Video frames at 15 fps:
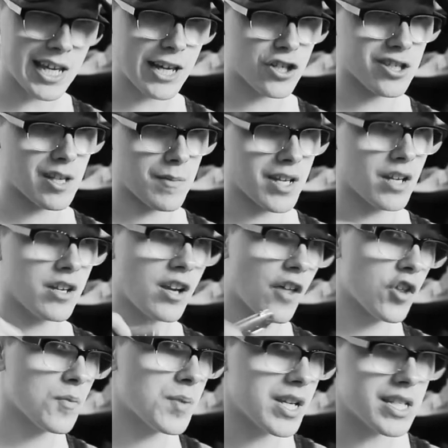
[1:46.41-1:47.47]
He actually sent me
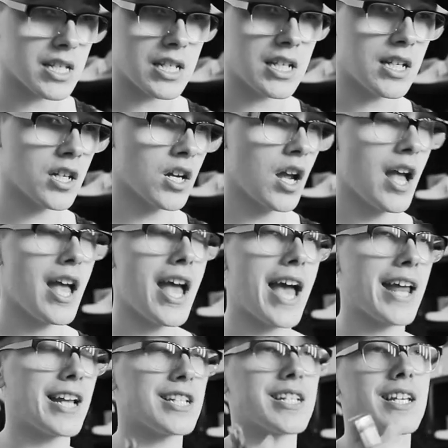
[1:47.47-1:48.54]
another piece in here
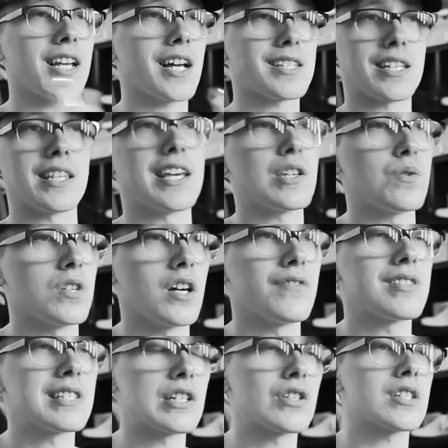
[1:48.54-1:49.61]
and I just cannot say thank you
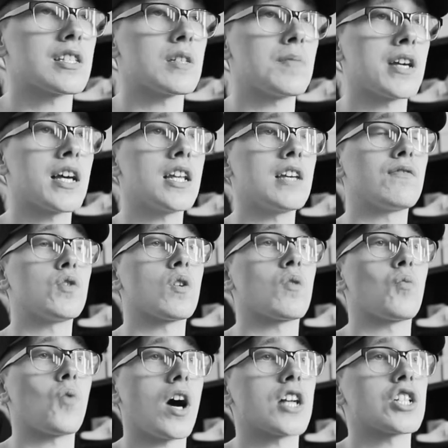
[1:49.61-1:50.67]
enough. Seriously, man, if you are
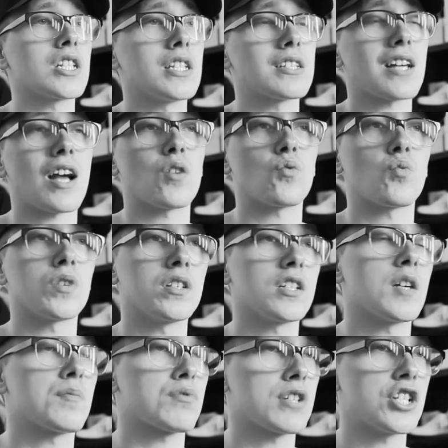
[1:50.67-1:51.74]
watching this, I
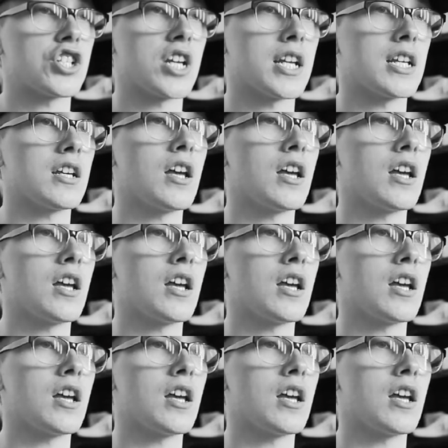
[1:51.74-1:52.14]
really appreciate it.